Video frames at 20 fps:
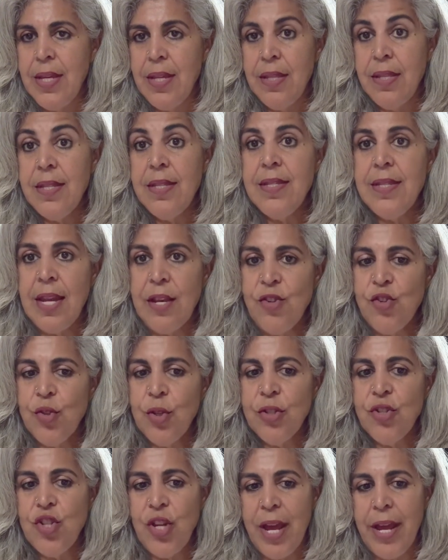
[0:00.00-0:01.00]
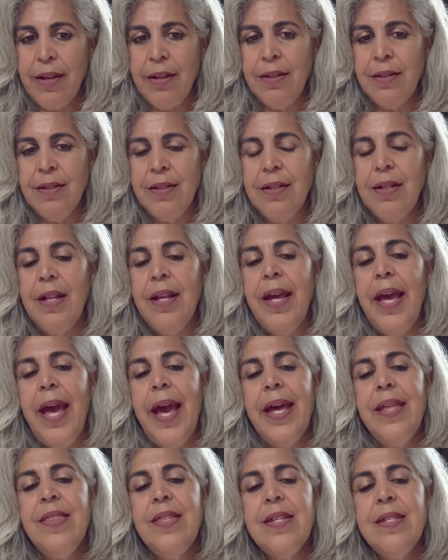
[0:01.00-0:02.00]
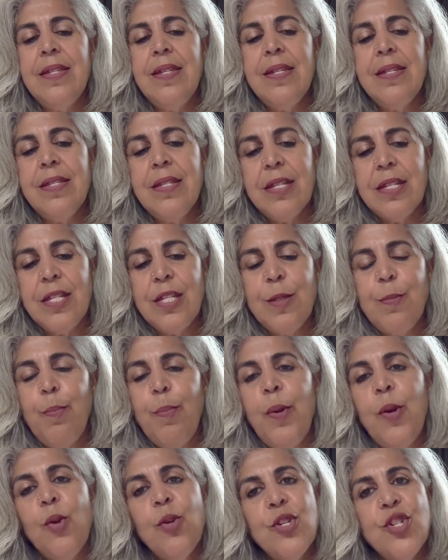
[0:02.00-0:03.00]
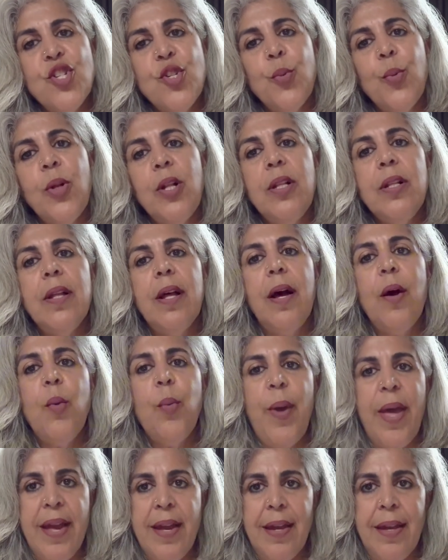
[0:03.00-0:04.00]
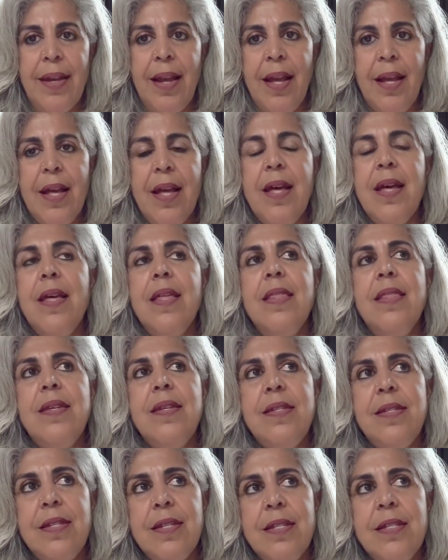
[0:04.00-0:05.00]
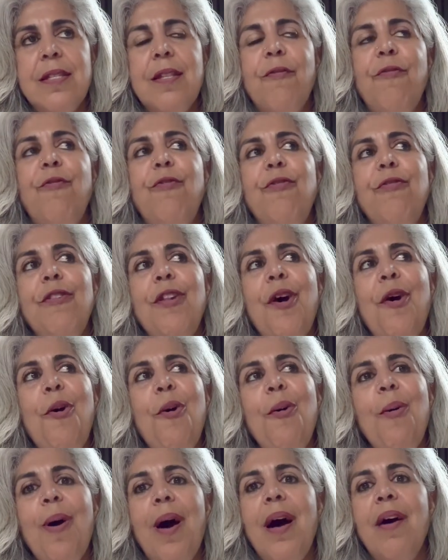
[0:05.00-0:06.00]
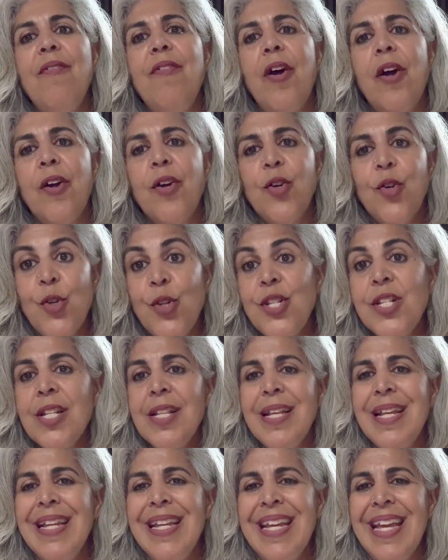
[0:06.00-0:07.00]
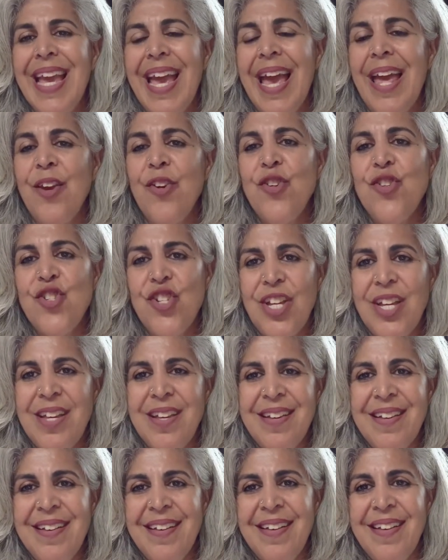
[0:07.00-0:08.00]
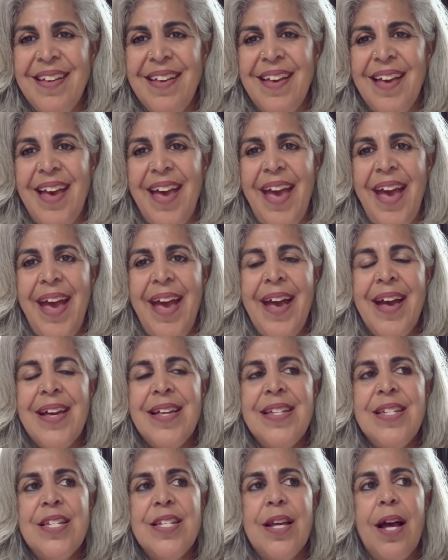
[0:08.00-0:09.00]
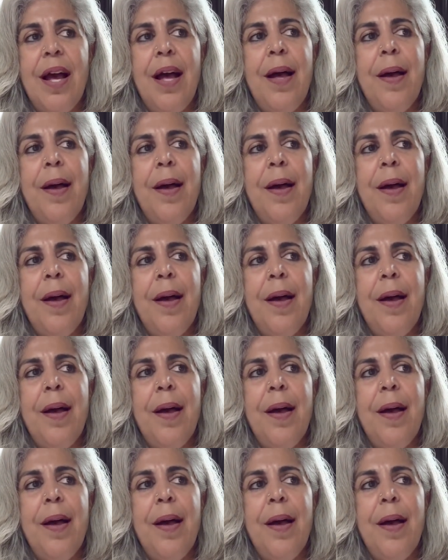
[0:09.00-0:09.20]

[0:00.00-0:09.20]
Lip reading: the central channel. And this is the spiritual awakening. This is the flow of our Kundalini energy. And